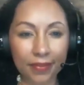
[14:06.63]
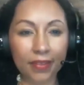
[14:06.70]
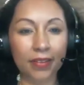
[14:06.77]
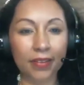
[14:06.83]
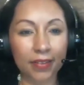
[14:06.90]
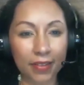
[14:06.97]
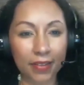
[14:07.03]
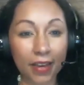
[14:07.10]

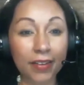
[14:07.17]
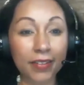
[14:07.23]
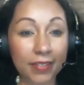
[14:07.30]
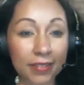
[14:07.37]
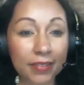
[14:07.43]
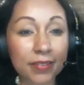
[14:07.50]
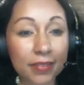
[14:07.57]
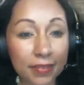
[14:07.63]
Are we going
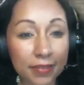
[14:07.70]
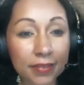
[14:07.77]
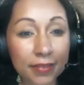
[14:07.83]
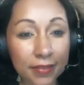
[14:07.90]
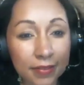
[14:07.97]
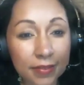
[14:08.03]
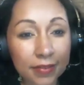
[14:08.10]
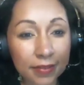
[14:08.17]
to invest
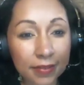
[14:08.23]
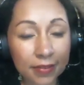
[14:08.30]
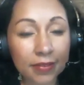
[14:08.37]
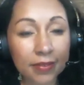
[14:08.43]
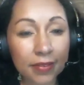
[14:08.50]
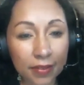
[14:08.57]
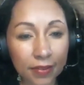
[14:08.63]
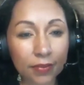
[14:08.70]
the money?
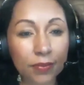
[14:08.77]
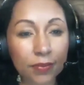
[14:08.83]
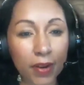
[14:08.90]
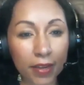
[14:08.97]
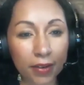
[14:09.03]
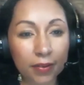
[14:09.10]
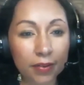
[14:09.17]
Right. Where are we